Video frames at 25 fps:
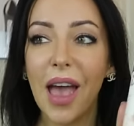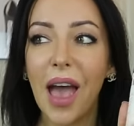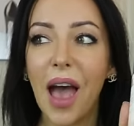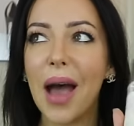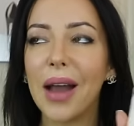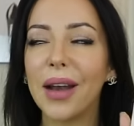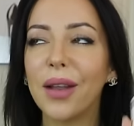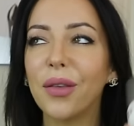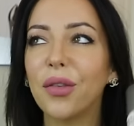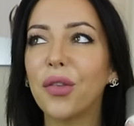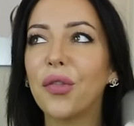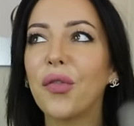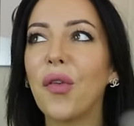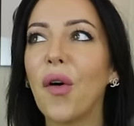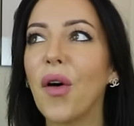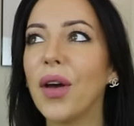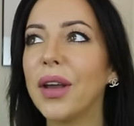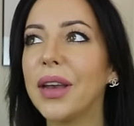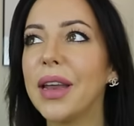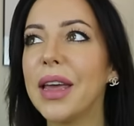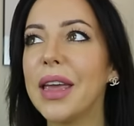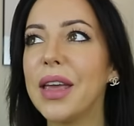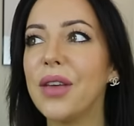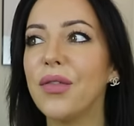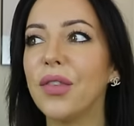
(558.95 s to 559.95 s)
and it's
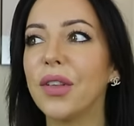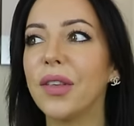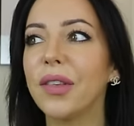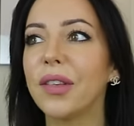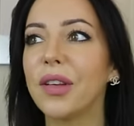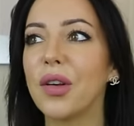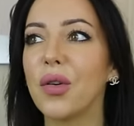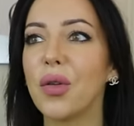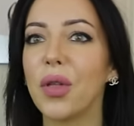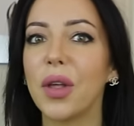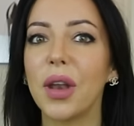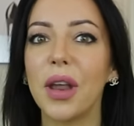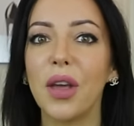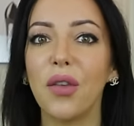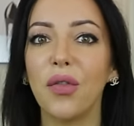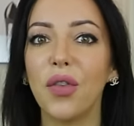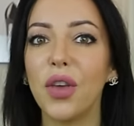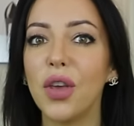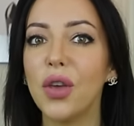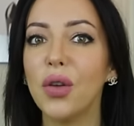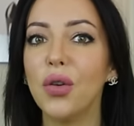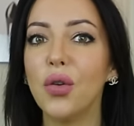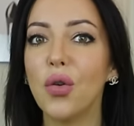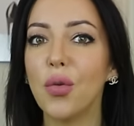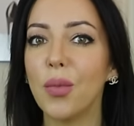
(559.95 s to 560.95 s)
finer even still than if
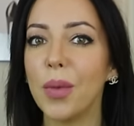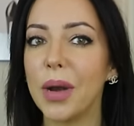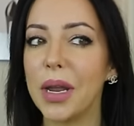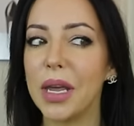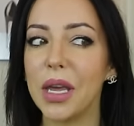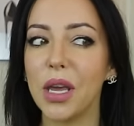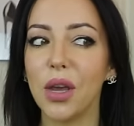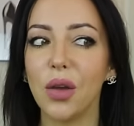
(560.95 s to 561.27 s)
you normally